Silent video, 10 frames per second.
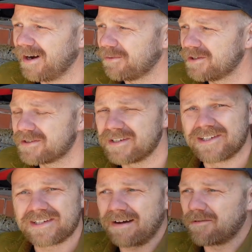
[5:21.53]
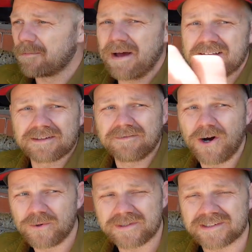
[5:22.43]
We used to just have a mess of
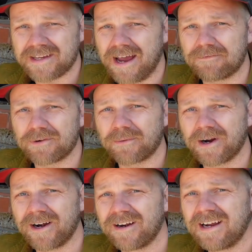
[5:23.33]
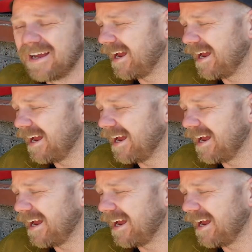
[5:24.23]
hoses everywhere,